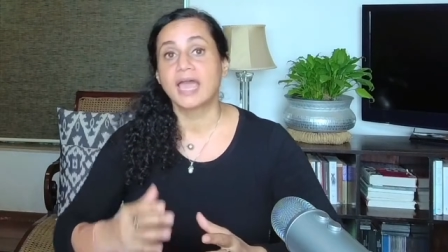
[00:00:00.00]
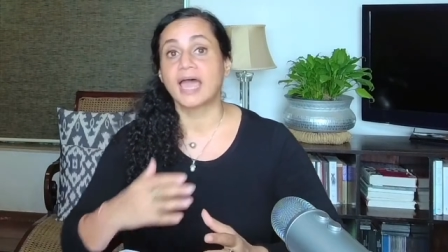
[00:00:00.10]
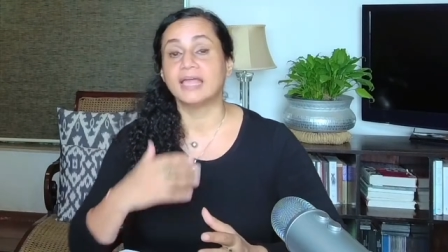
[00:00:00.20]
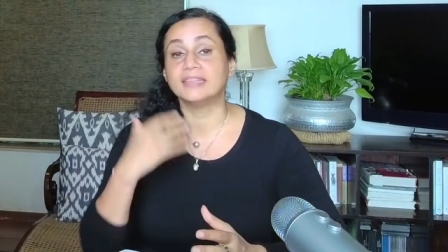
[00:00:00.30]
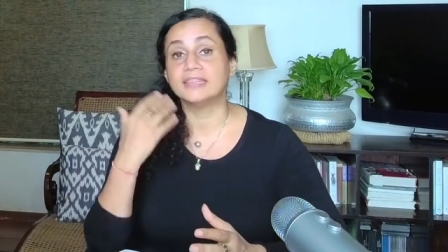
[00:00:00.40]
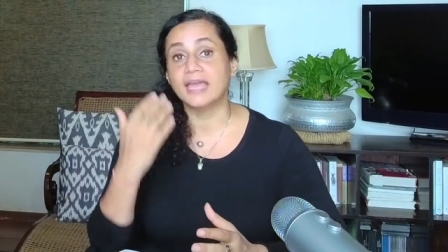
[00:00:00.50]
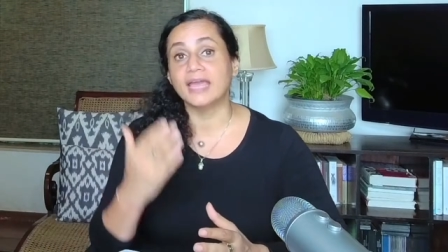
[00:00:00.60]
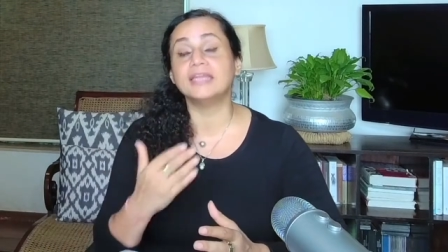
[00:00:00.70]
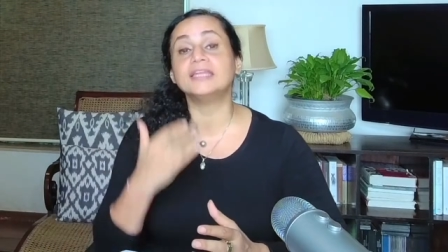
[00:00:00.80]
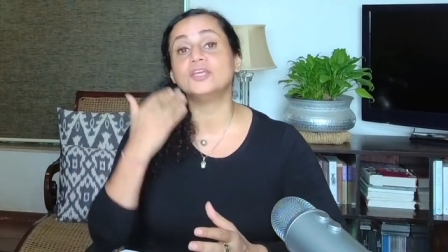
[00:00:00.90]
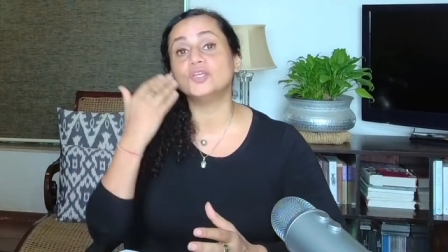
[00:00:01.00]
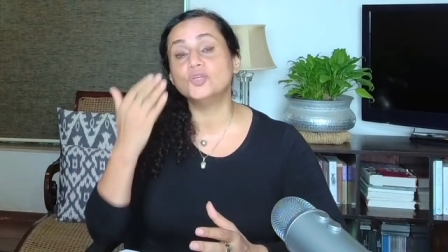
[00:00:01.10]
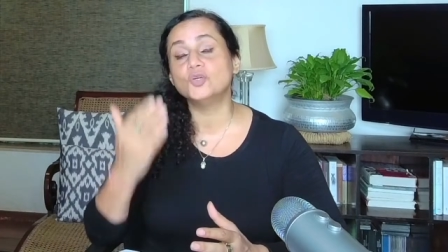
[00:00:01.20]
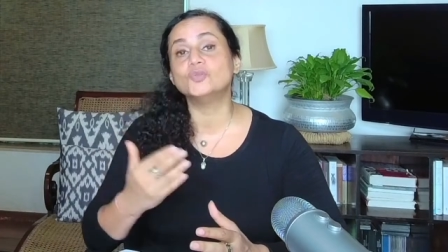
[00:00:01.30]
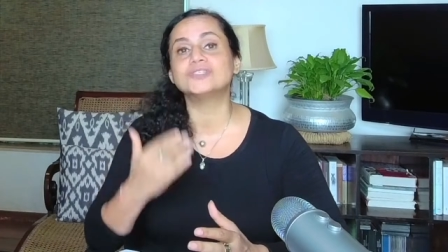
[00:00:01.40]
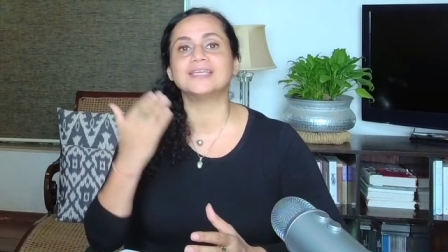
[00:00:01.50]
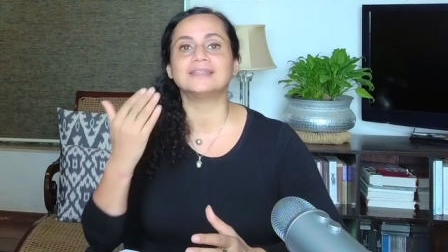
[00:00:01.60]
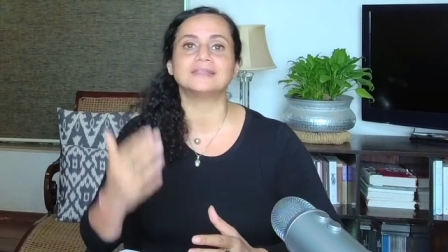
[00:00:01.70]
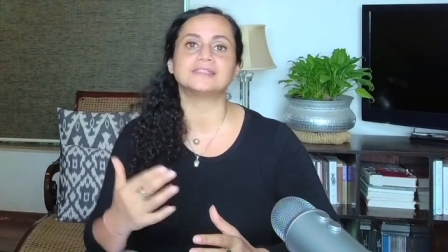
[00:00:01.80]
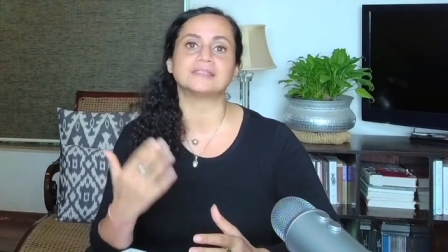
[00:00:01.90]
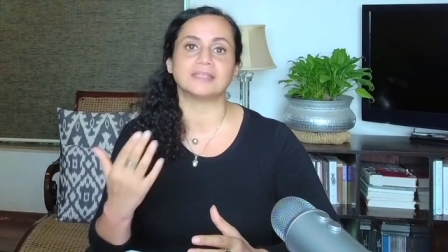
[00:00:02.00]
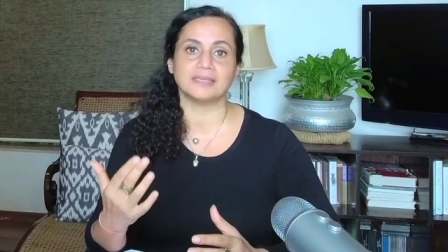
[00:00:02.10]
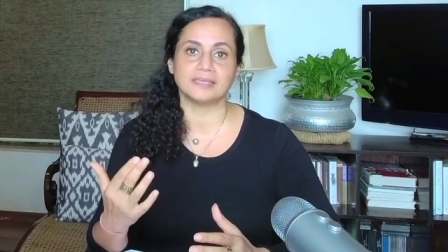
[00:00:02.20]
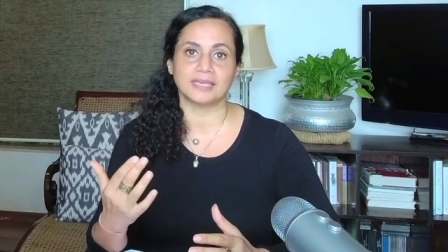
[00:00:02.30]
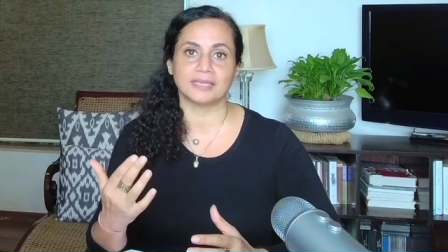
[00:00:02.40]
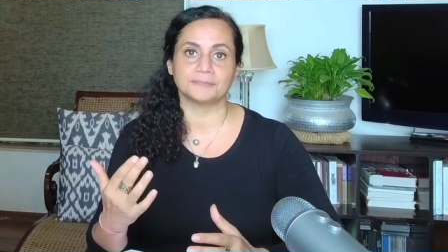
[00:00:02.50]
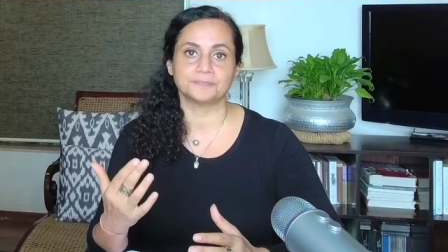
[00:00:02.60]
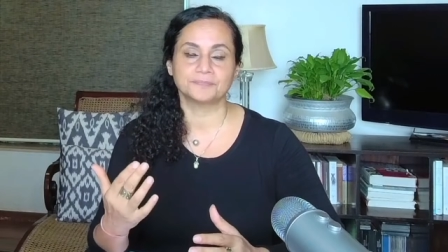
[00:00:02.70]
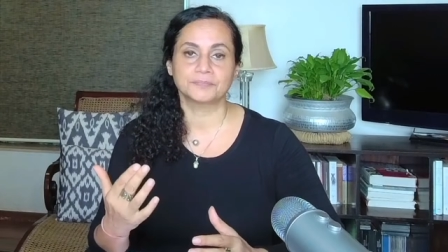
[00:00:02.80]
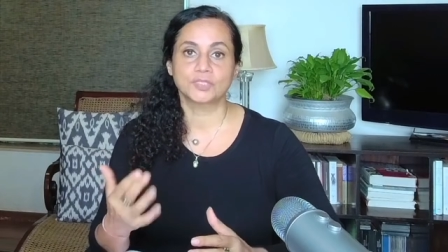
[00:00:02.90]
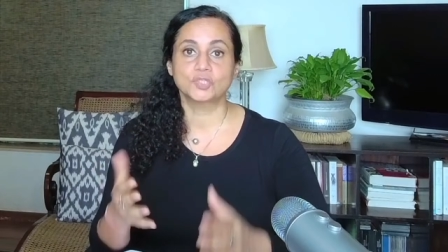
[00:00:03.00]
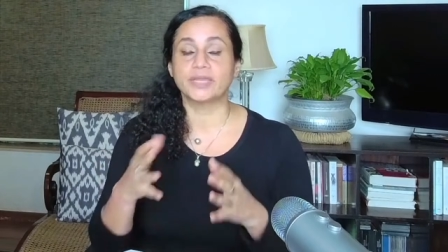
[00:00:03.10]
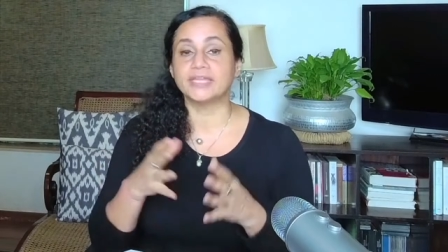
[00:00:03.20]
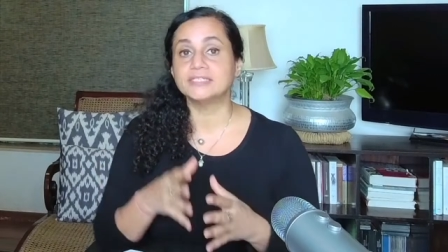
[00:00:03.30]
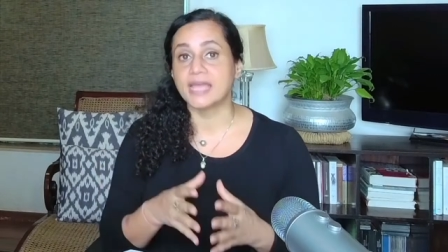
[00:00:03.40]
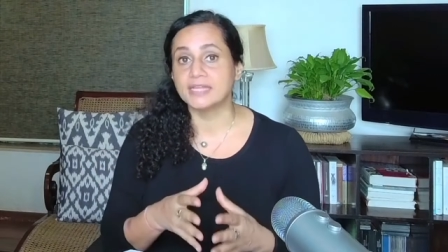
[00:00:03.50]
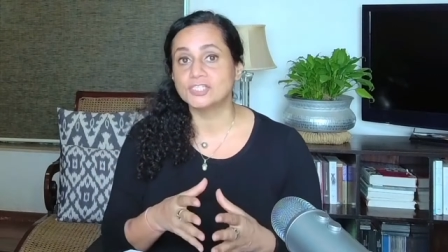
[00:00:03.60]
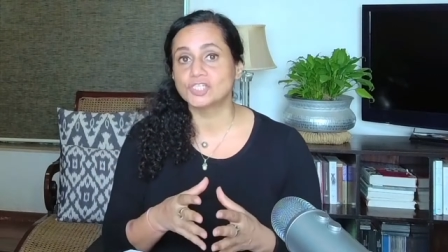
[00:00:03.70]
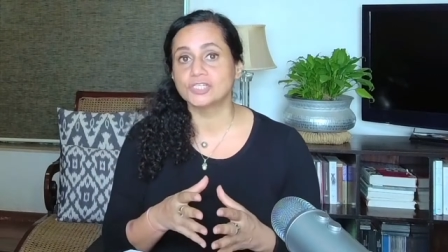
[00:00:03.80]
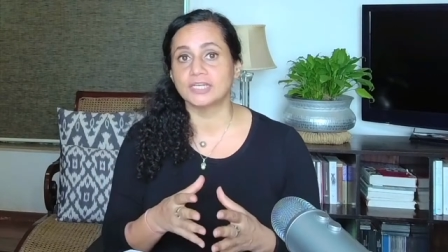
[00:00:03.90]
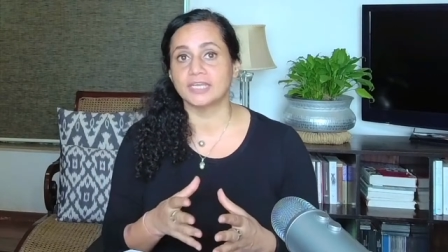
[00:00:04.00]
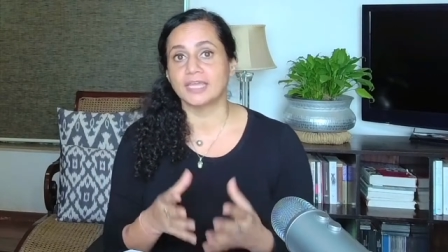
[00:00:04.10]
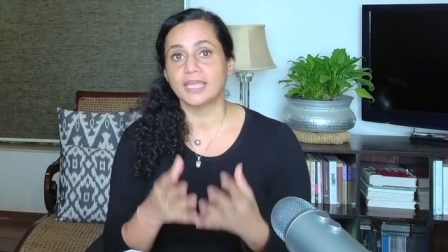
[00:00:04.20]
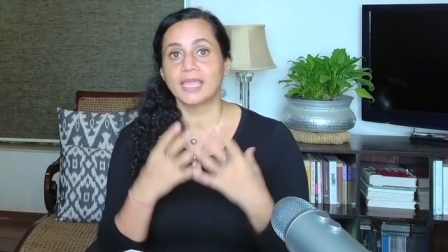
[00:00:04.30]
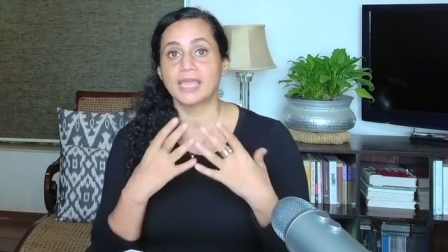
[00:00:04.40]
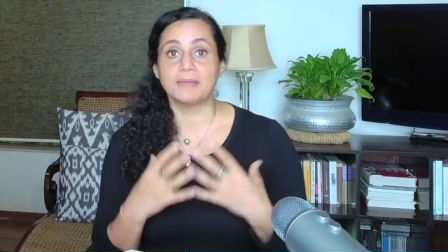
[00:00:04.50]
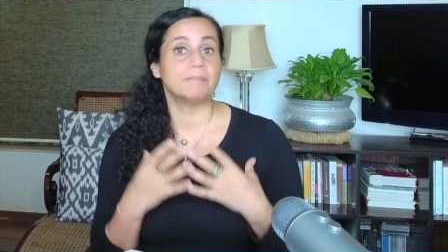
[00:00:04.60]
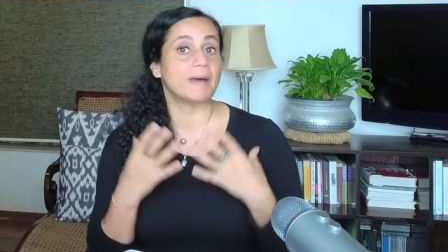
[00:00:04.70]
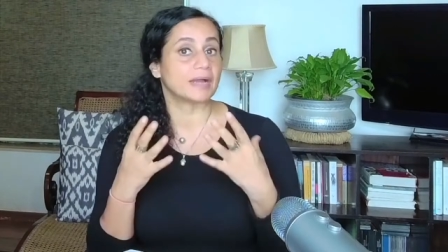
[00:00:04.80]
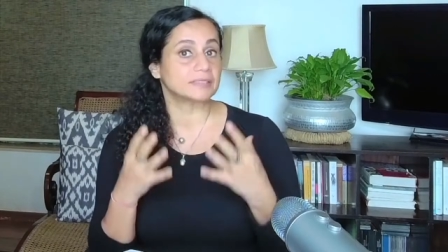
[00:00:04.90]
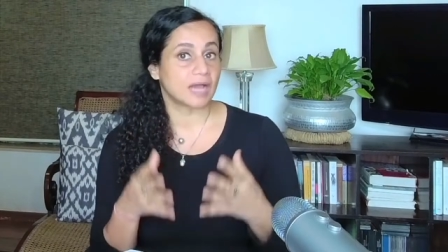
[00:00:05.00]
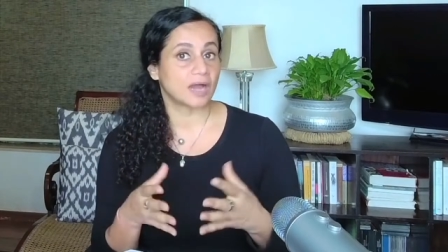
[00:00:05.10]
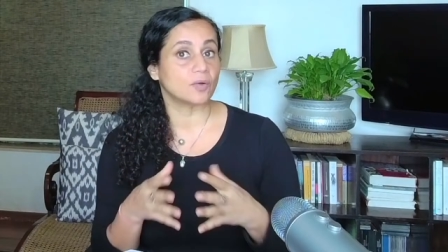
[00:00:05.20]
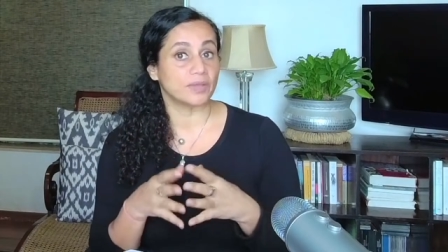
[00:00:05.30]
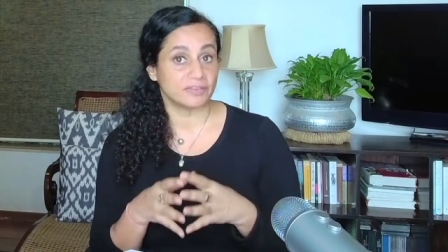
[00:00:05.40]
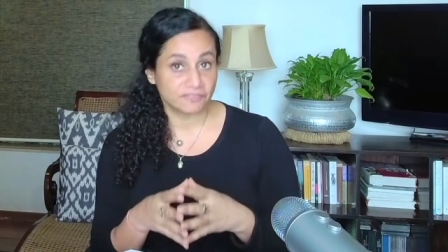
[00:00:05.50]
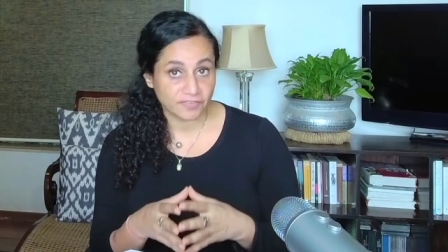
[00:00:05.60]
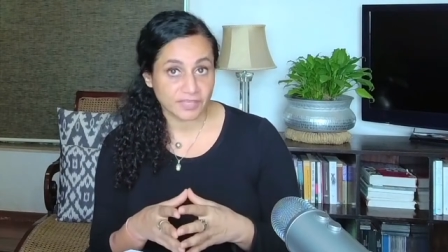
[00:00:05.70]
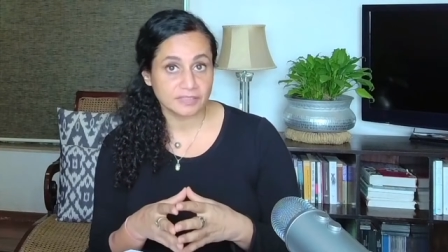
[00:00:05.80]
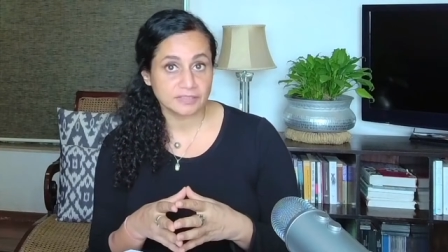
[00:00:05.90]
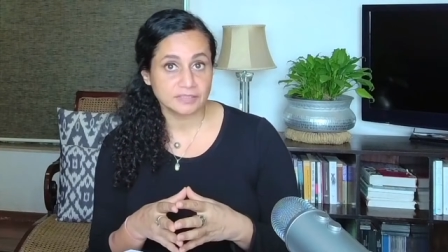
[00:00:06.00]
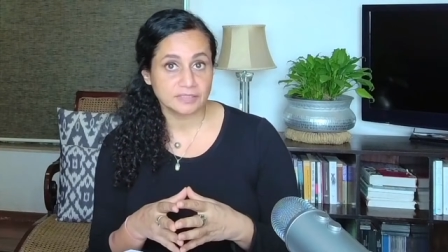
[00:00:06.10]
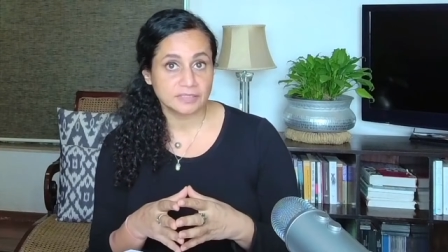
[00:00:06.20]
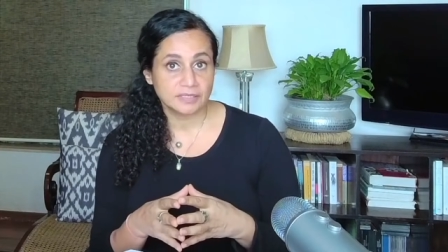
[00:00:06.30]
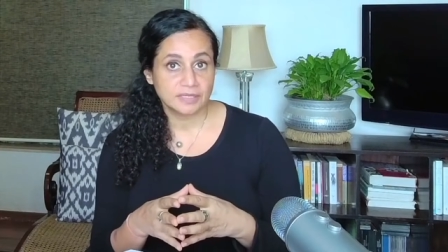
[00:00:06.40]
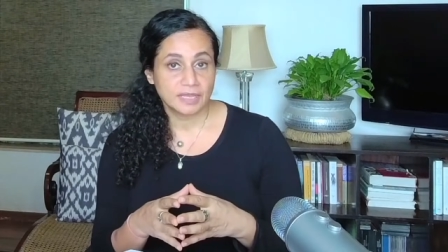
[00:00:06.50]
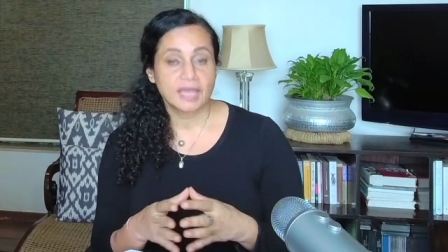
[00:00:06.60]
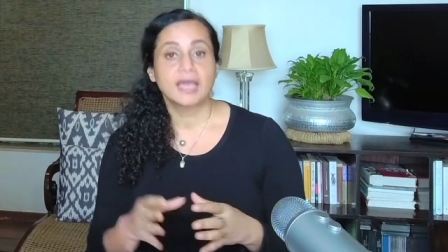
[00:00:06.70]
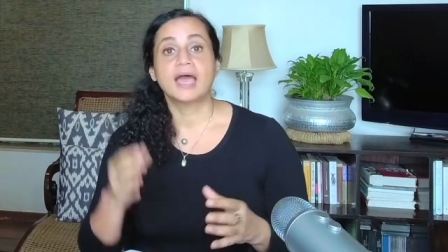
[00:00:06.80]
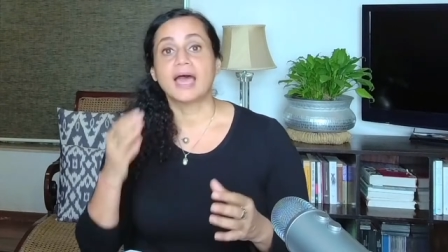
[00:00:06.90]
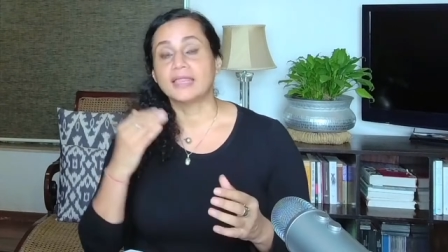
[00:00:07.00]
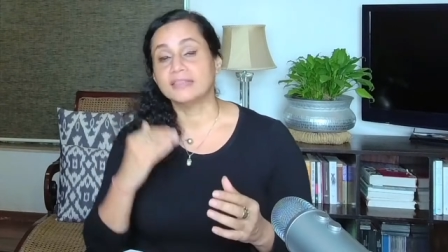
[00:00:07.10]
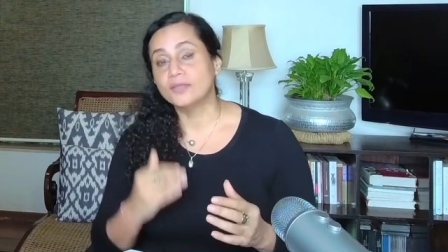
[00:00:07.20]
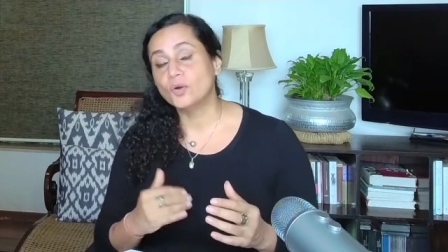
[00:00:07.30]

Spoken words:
and then using this thinking to intentionally impact how we feel. And